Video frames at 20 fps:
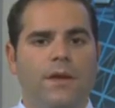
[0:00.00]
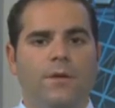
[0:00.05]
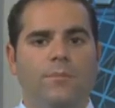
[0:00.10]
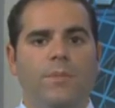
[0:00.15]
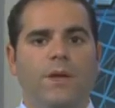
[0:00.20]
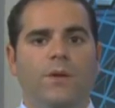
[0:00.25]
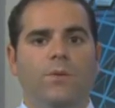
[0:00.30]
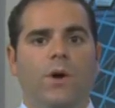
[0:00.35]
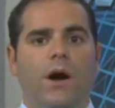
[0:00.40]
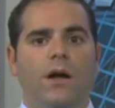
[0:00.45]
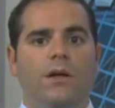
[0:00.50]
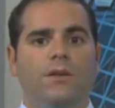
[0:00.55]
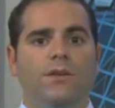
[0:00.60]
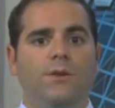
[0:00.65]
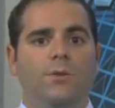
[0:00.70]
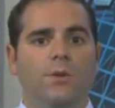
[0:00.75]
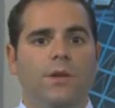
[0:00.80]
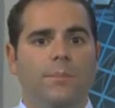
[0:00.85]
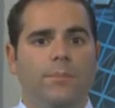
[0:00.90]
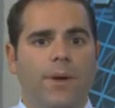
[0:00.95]
Meanwhile,
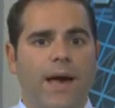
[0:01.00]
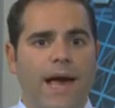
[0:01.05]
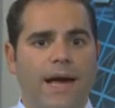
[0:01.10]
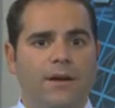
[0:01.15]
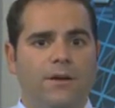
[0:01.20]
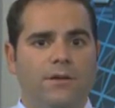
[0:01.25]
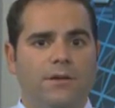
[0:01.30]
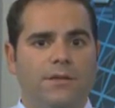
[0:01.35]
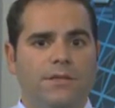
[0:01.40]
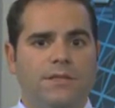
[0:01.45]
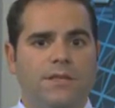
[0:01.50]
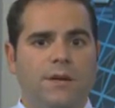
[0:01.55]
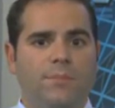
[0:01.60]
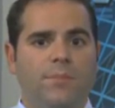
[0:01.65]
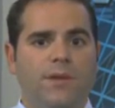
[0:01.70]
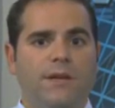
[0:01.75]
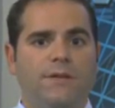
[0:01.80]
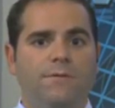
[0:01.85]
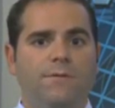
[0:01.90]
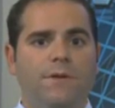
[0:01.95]
Hewlett Packard is
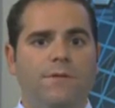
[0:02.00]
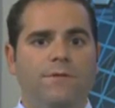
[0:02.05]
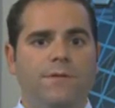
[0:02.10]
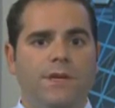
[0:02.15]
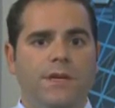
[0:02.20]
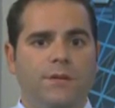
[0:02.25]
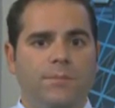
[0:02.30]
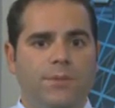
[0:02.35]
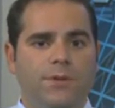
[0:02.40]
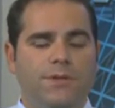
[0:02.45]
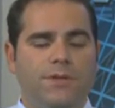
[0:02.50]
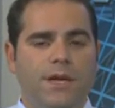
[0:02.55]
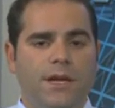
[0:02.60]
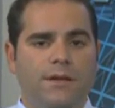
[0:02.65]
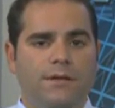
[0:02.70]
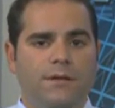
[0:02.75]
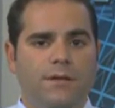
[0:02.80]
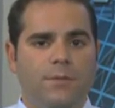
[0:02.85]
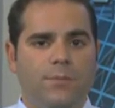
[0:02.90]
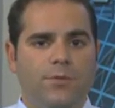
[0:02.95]
tumbling
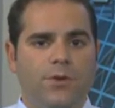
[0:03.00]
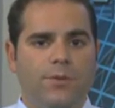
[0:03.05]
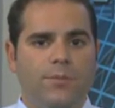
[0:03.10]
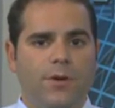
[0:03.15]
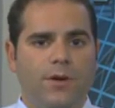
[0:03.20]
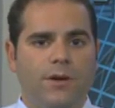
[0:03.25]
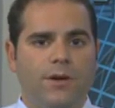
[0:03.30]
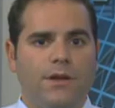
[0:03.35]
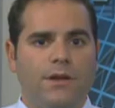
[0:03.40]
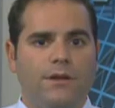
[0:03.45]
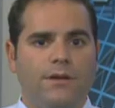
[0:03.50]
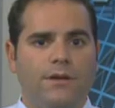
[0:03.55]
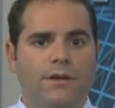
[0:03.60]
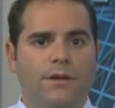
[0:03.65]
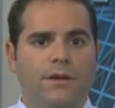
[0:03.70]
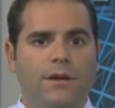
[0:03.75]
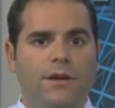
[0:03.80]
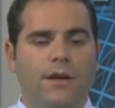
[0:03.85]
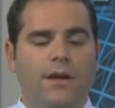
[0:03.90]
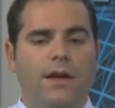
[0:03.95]
15% in the pre market.
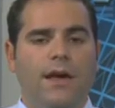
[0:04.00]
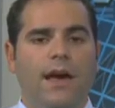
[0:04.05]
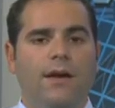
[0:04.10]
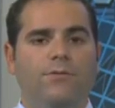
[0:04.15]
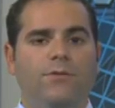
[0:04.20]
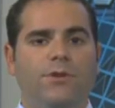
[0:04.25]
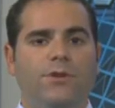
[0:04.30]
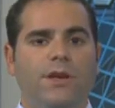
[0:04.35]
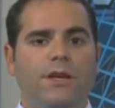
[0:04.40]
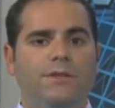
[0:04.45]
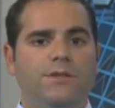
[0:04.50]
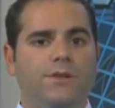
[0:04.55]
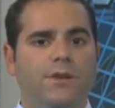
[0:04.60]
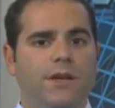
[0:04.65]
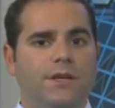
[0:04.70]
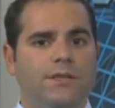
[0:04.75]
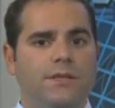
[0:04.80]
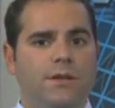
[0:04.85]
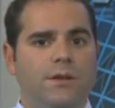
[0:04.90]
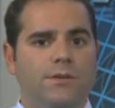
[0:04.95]
After
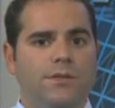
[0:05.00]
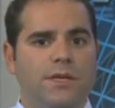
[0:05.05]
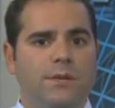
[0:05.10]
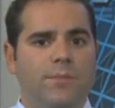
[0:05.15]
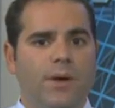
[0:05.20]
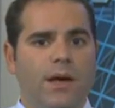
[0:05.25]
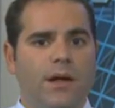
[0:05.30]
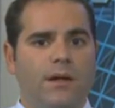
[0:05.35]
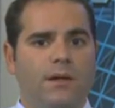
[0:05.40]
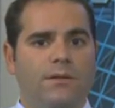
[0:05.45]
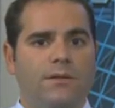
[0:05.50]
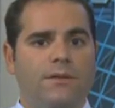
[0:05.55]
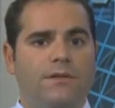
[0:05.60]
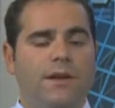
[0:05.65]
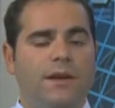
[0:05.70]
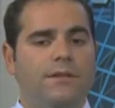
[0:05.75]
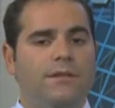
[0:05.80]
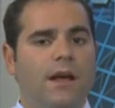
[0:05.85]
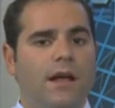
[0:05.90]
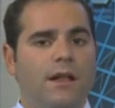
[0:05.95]
yesterday's closing bell, the
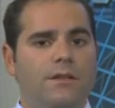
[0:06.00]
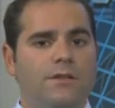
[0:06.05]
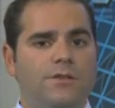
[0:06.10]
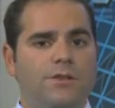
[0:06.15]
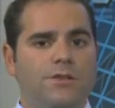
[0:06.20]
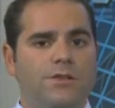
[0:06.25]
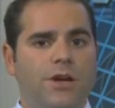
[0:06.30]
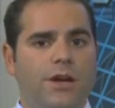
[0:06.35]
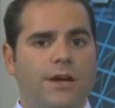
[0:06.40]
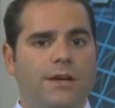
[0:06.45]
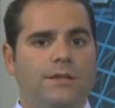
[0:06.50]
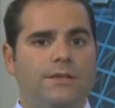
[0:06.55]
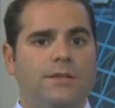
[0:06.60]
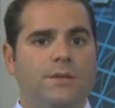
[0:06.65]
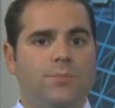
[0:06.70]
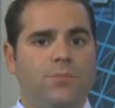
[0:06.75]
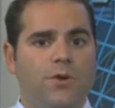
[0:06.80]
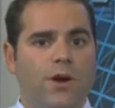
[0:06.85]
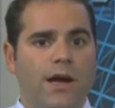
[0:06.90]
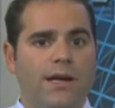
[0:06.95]
technology giant
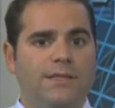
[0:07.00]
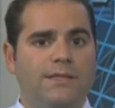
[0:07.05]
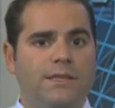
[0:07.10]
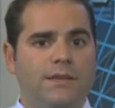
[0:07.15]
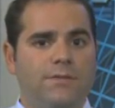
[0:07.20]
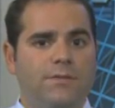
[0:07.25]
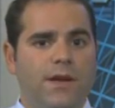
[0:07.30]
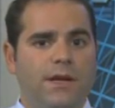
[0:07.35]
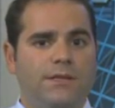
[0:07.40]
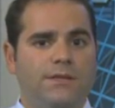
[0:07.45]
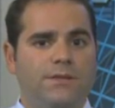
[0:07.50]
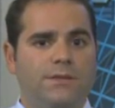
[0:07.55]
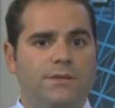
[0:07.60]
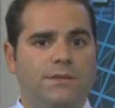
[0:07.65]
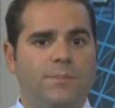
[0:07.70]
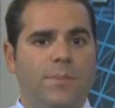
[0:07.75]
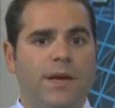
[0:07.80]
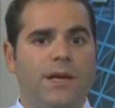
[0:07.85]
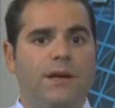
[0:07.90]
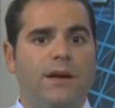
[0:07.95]
surprised investors
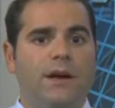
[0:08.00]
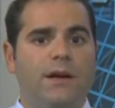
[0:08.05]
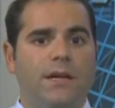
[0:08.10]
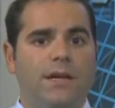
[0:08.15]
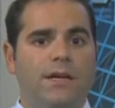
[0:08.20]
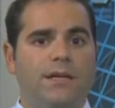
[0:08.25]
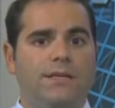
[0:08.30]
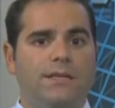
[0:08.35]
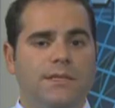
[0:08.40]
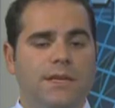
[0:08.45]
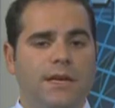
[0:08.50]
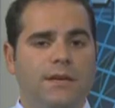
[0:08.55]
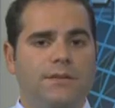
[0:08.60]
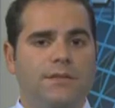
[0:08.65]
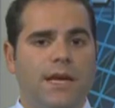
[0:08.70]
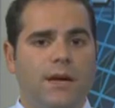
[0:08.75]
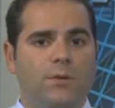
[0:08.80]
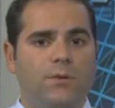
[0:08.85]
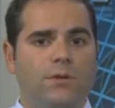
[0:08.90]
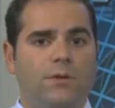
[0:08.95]
by cutting its sales
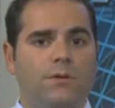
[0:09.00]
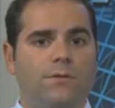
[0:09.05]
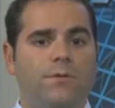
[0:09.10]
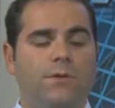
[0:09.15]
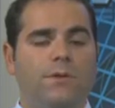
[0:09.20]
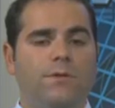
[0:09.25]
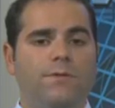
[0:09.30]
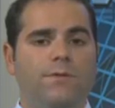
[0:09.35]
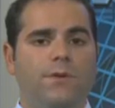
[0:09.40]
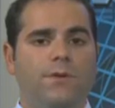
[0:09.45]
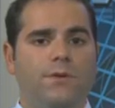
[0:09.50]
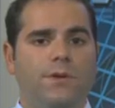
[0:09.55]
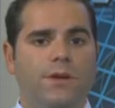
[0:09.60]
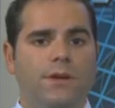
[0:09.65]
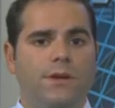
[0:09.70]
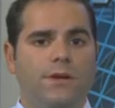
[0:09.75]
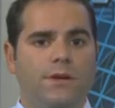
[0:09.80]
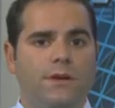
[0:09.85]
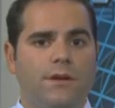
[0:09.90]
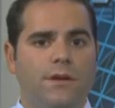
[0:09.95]
outlook for the full
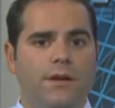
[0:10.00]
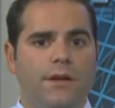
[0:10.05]
year.